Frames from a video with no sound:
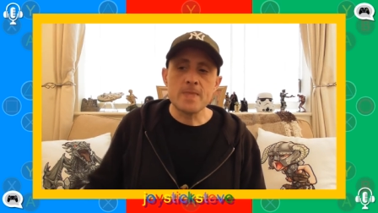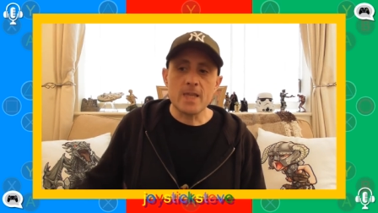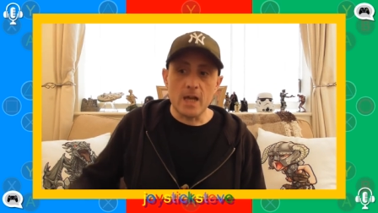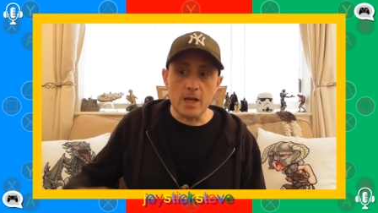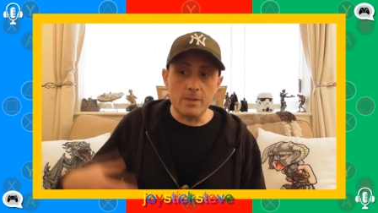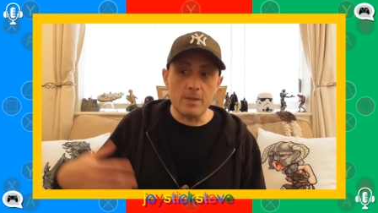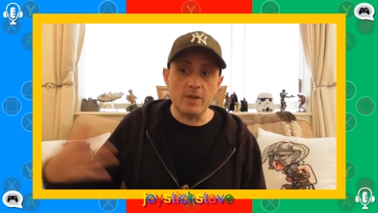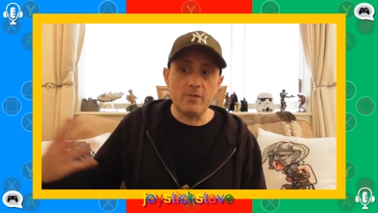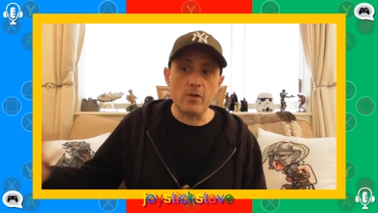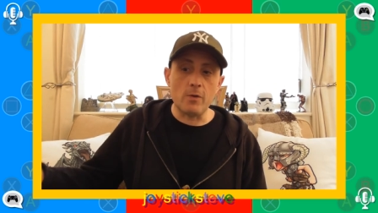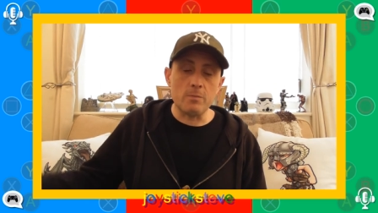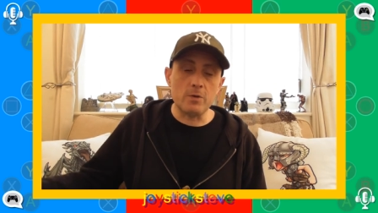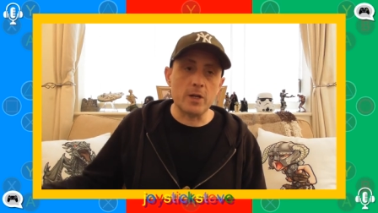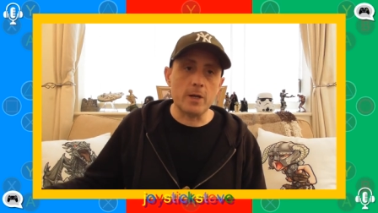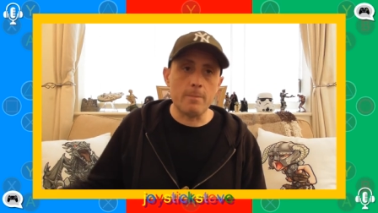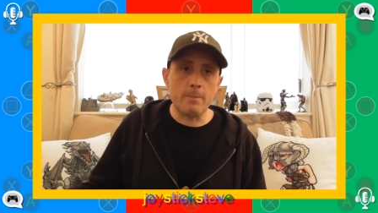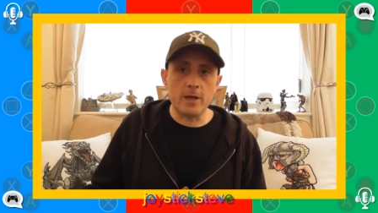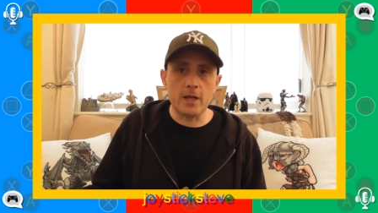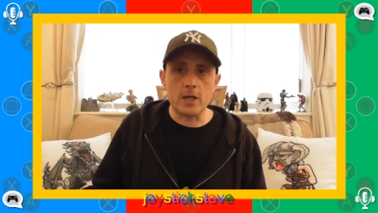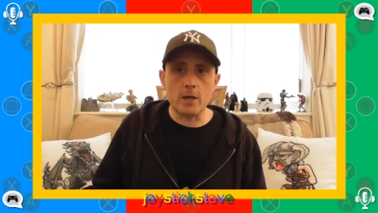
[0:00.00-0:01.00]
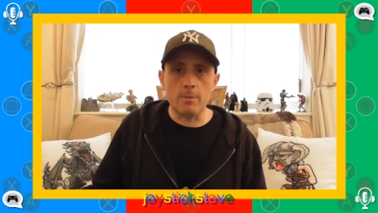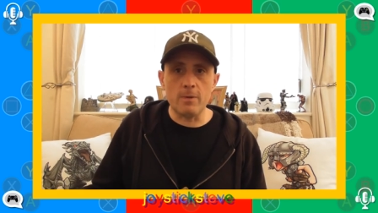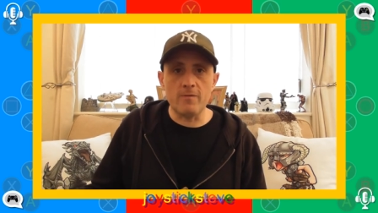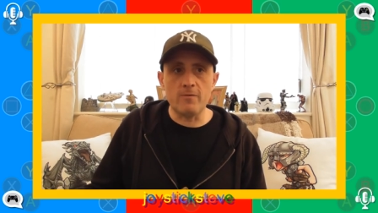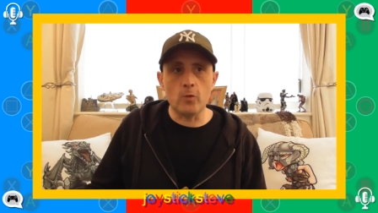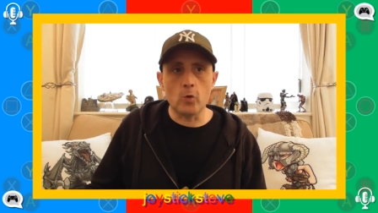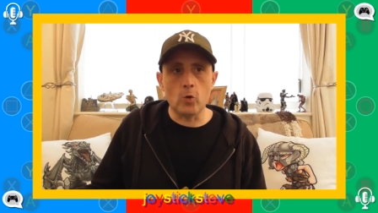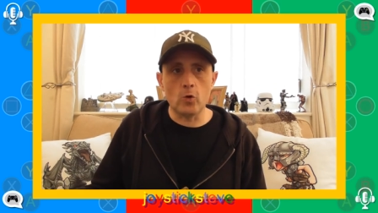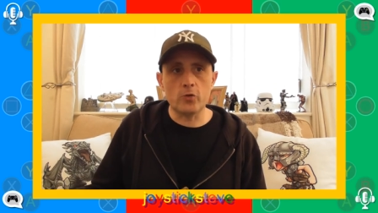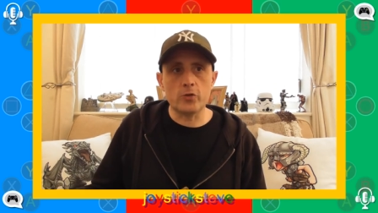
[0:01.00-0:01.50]
And if I'm going to pick up a
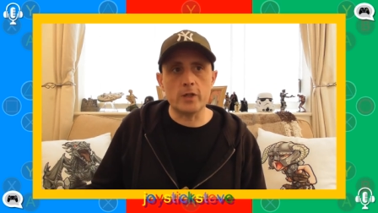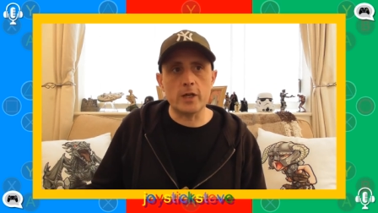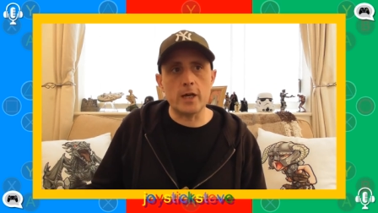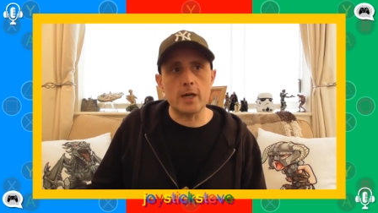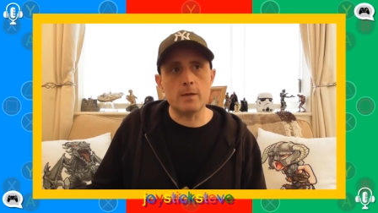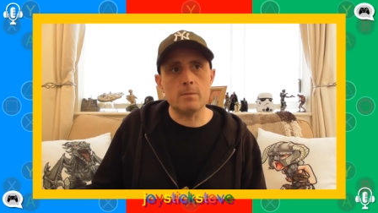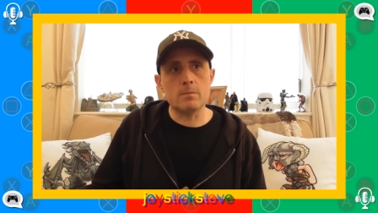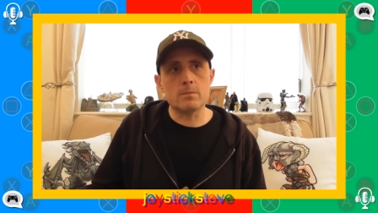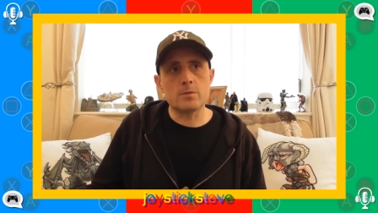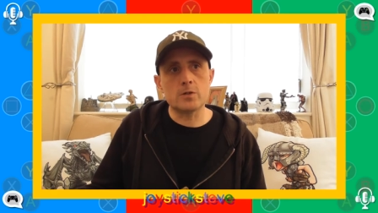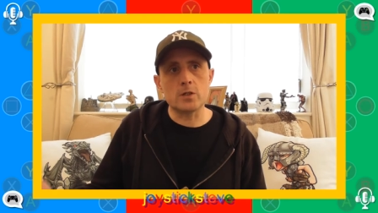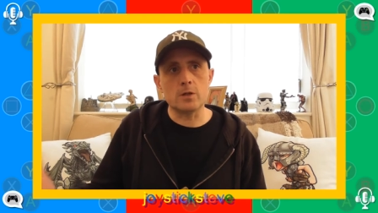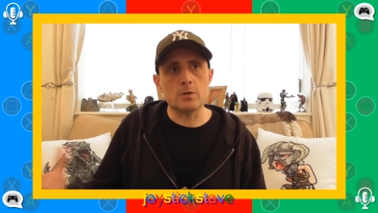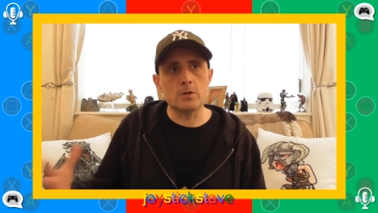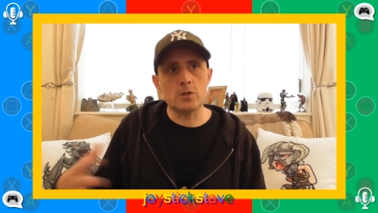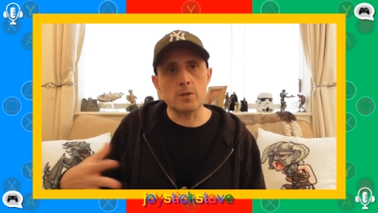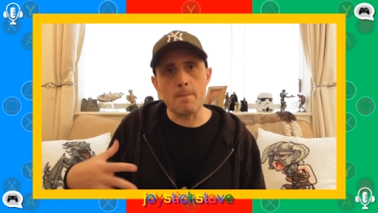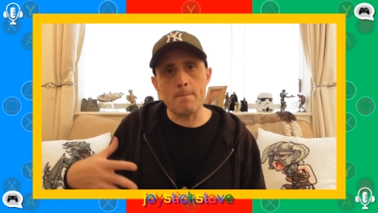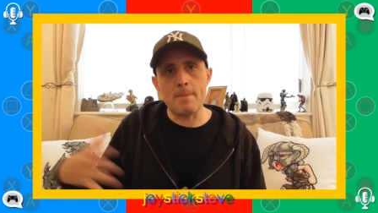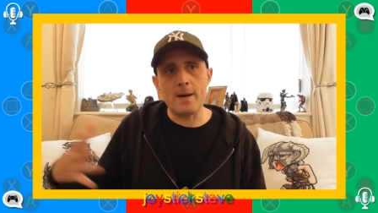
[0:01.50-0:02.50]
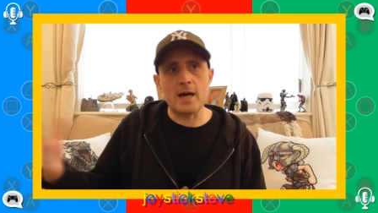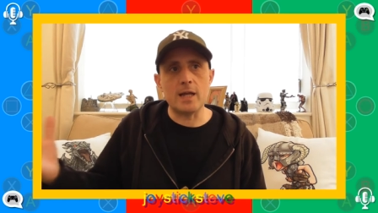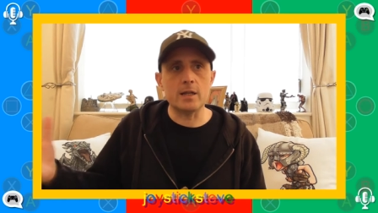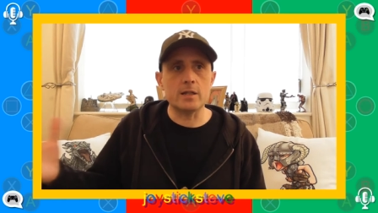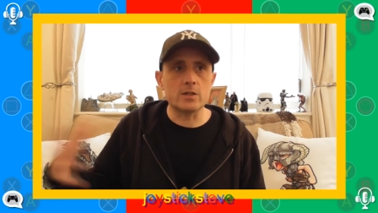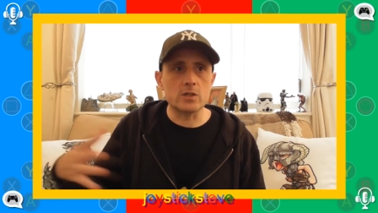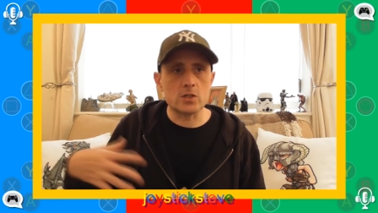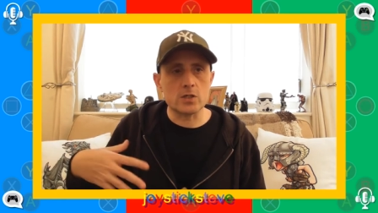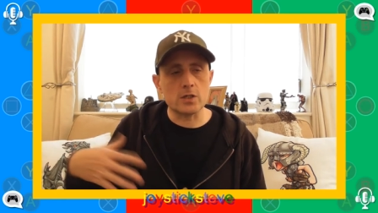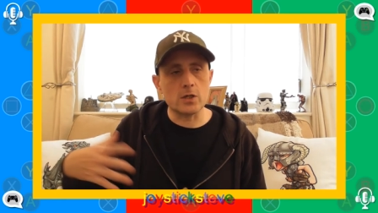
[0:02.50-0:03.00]
fourth game to, to
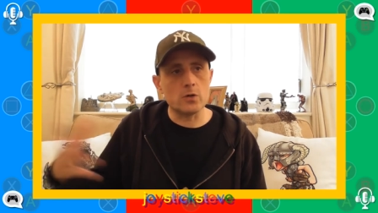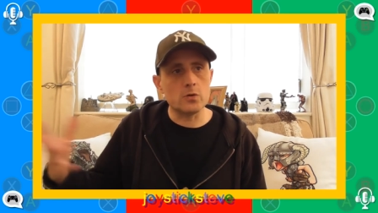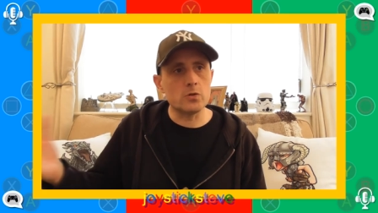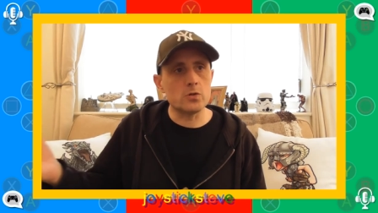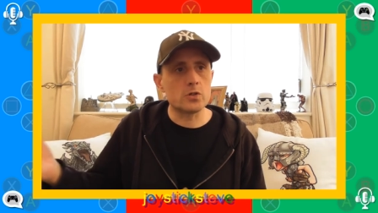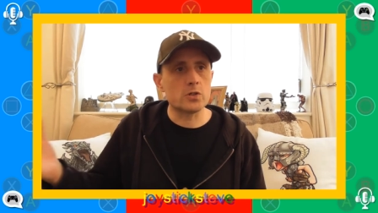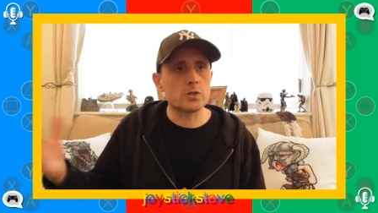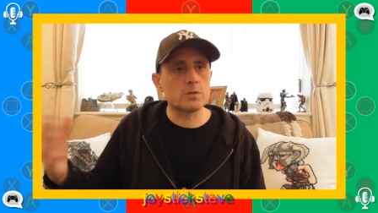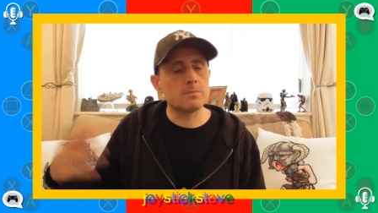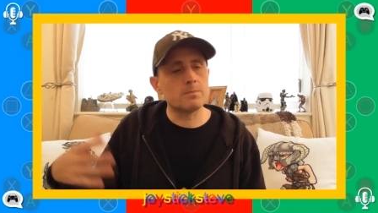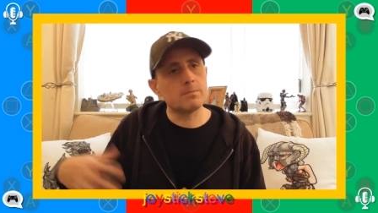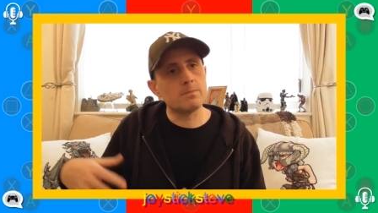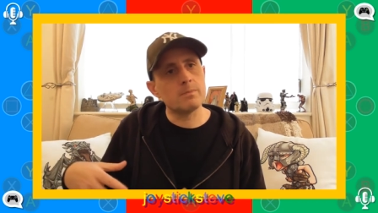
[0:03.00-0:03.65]
balance those